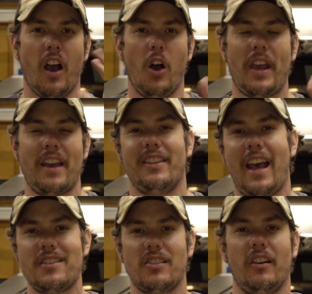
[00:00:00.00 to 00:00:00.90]
Okay,
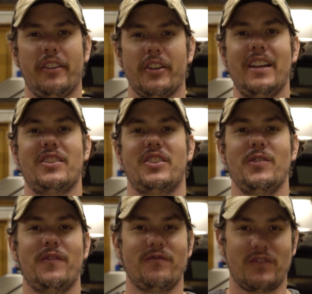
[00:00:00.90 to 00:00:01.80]
that's all there is
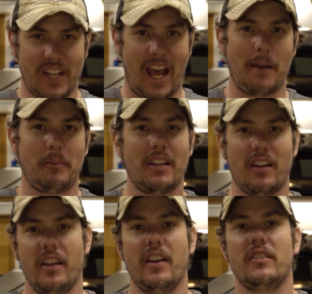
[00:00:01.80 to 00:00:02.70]
to tapping
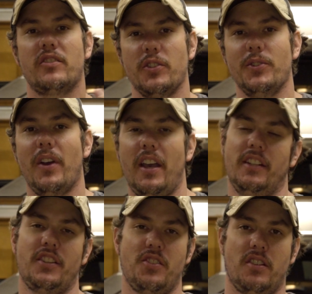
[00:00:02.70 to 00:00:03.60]
into
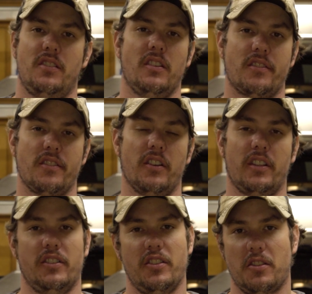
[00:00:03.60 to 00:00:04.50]
an existing
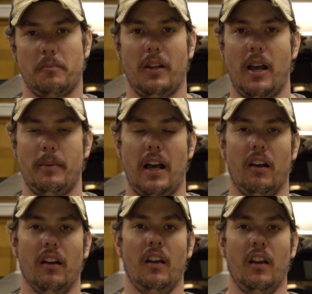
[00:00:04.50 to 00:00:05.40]
circuit to supply
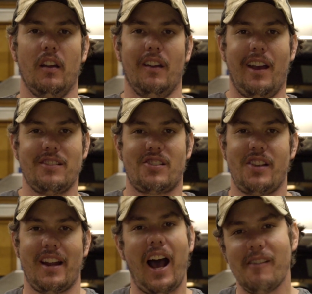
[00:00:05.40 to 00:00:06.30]
power. As I
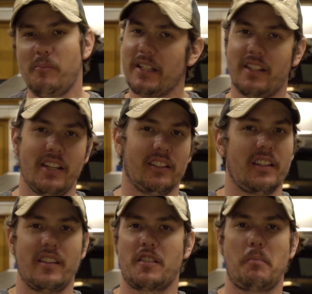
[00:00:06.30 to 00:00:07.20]
said, I've been
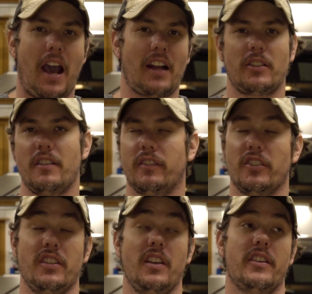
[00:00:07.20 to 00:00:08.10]
killing this battery for
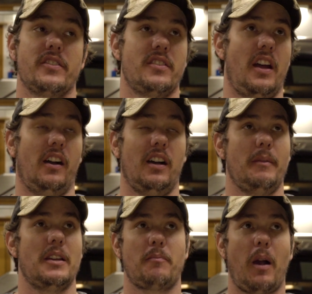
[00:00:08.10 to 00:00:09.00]
years now. I
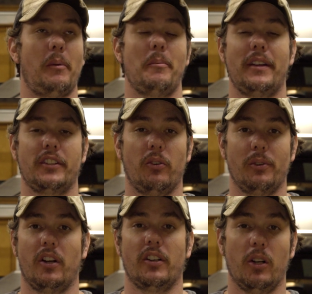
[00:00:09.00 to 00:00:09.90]
mean, it's probably been
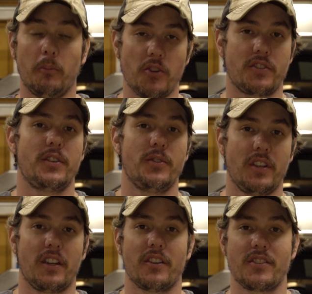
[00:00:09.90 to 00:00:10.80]
going on almost 2
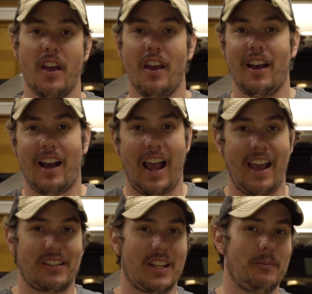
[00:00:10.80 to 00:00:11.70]
years. I
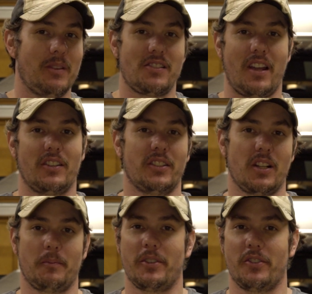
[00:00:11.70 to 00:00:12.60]
have to keep this thing
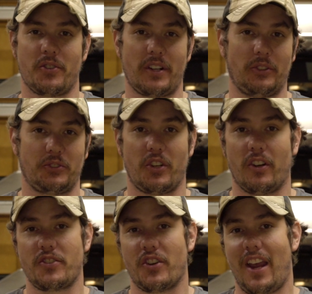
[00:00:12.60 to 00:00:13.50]
hooked up to the trickless
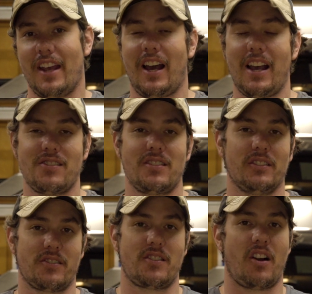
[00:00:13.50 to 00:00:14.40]
charger, and I
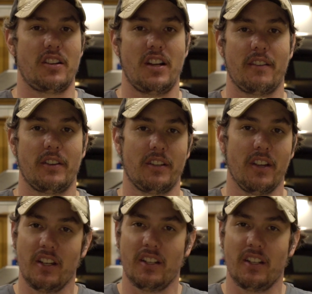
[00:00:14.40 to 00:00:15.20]
still start it every